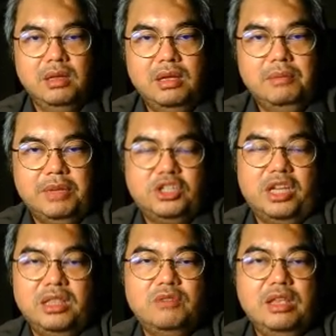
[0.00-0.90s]
But
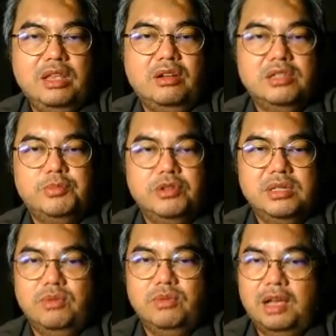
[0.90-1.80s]
generally,
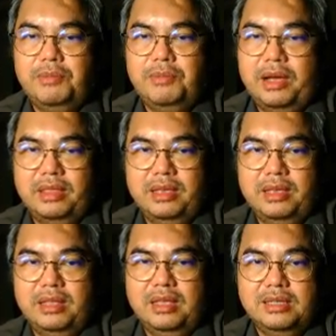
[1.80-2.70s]
conspiracy will come under
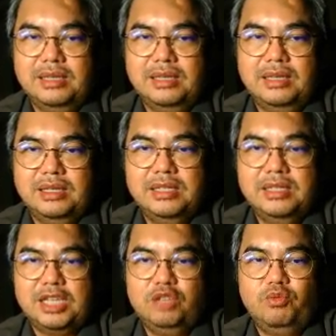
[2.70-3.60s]
the
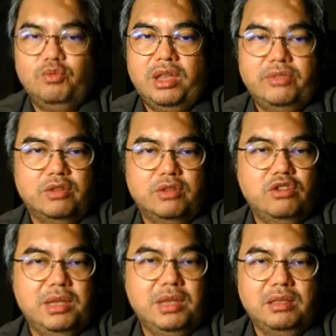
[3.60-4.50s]
Section 1 of the
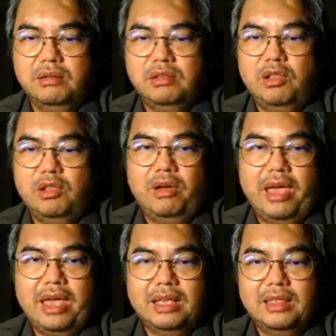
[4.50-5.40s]
Criminal Law
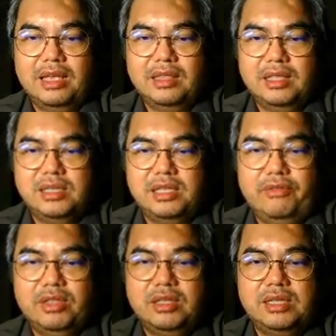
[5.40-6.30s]
Act
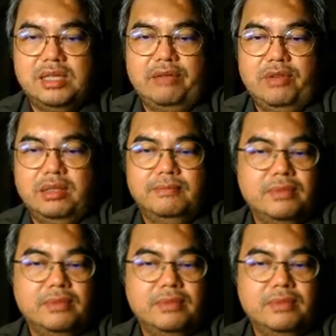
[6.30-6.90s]
1977.